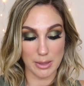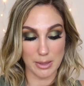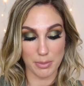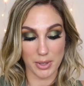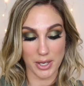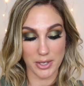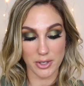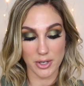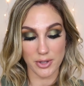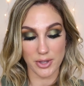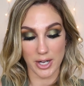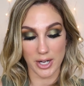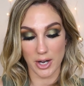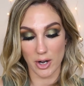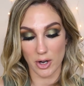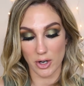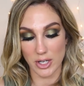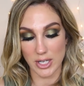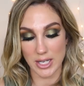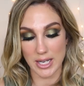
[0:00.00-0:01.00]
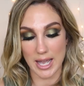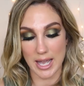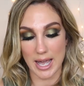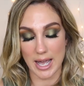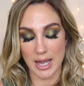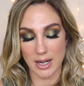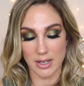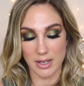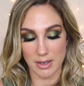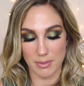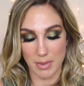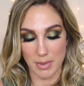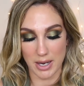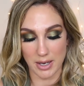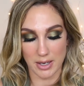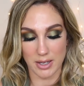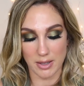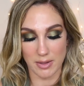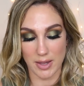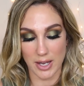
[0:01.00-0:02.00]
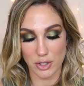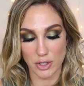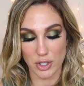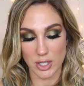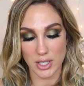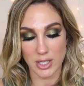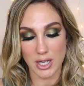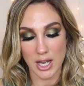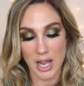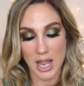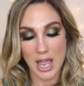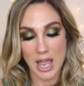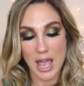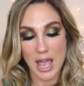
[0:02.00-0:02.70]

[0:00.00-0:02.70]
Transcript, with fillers: lip liner that I already had in my collection.